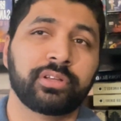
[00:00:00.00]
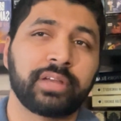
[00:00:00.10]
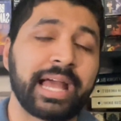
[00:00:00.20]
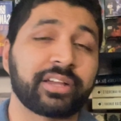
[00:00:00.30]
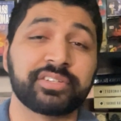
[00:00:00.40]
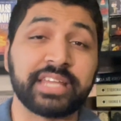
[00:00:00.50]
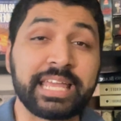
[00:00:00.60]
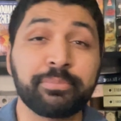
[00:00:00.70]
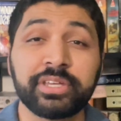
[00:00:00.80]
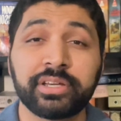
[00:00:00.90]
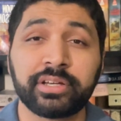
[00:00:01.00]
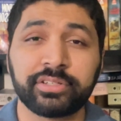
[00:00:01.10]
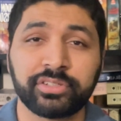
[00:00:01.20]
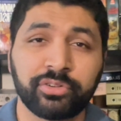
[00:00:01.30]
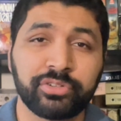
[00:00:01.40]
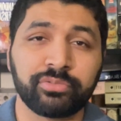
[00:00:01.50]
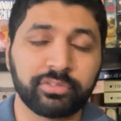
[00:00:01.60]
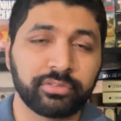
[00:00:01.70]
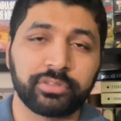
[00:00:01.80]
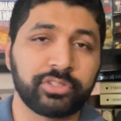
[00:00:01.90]
academia,
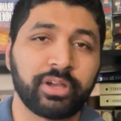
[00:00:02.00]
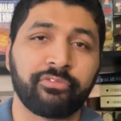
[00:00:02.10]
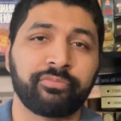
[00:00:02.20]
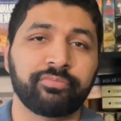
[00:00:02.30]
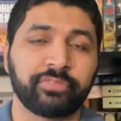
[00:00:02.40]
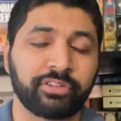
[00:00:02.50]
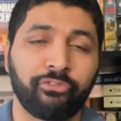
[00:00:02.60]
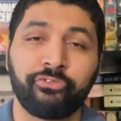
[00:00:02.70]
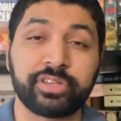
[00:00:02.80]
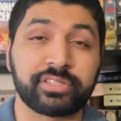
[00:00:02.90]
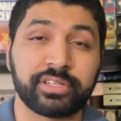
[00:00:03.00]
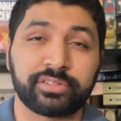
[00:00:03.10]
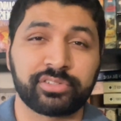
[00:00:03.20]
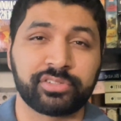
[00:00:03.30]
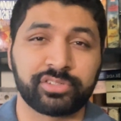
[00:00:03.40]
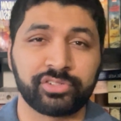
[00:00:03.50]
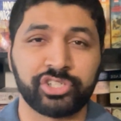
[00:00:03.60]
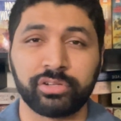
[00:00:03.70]
you have like physics,